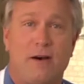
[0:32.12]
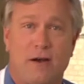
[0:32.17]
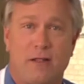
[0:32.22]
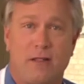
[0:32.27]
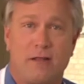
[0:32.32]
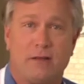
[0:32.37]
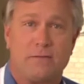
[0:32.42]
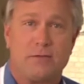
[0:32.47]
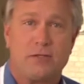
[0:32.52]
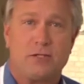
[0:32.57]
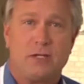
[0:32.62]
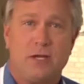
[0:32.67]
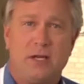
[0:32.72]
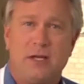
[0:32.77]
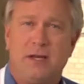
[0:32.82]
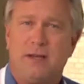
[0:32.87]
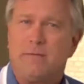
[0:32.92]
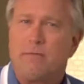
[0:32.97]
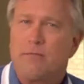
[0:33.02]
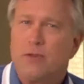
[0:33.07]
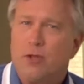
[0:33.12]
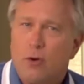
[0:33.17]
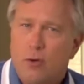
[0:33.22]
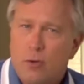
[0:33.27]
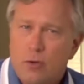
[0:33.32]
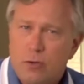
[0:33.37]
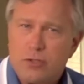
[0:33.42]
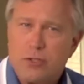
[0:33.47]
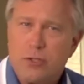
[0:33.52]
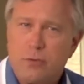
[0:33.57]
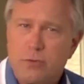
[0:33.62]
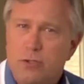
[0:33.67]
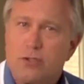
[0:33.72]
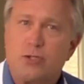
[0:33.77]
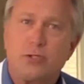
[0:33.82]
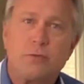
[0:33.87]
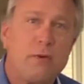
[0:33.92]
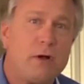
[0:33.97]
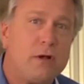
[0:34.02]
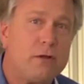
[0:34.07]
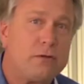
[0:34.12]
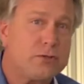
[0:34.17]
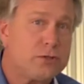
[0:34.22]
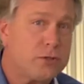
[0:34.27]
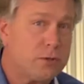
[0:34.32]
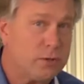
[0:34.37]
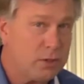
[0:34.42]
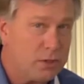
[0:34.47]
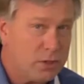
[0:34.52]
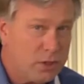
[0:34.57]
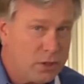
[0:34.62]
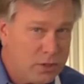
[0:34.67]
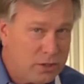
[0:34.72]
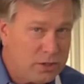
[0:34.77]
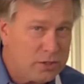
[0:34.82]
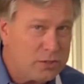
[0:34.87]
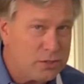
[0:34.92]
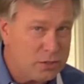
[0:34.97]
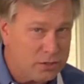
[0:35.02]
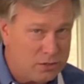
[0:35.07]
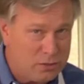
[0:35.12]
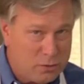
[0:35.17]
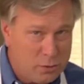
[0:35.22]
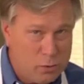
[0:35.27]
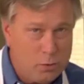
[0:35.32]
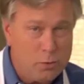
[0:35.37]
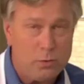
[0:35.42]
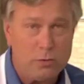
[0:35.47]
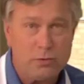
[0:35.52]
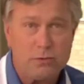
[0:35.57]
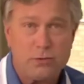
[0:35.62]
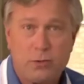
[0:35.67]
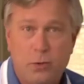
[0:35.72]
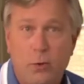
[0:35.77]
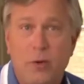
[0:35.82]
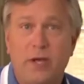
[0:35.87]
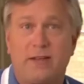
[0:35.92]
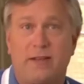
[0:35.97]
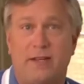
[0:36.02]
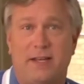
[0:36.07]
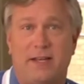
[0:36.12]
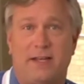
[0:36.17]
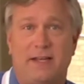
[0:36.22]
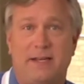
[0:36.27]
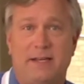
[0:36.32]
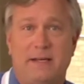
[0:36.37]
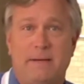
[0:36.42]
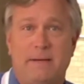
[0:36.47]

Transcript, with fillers: olives. The orzo is small so it cooks and cools quickly.